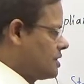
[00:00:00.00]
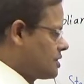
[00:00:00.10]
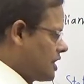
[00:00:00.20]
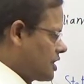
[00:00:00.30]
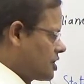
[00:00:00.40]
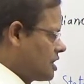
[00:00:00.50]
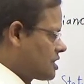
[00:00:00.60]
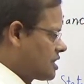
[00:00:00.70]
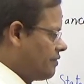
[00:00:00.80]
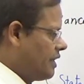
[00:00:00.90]
Section
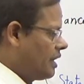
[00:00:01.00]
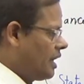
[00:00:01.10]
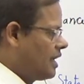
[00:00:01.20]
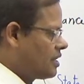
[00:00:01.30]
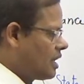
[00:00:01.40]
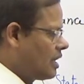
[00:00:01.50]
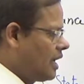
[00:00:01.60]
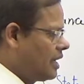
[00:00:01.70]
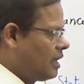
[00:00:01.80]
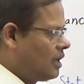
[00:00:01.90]
7, 8 and
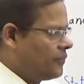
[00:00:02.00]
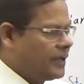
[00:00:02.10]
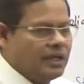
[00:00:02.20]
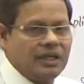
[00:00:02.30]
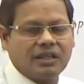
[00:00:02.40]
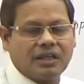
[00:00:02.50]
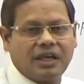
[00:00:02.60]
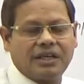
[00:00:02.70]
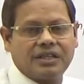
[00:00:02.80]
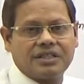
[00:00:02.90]
9 of
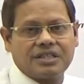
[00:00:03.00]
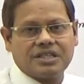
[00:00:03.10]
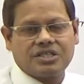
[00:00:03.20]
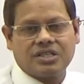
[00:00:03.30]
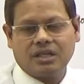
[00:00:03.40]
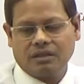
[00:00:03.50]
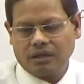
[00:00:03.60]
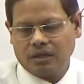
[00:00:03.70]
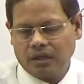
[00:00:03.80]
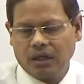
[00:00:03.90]
integrated GST
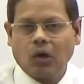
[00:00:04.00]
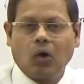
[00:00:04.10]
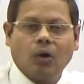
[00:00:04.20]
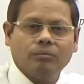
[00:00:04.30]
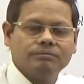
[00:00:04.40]
law.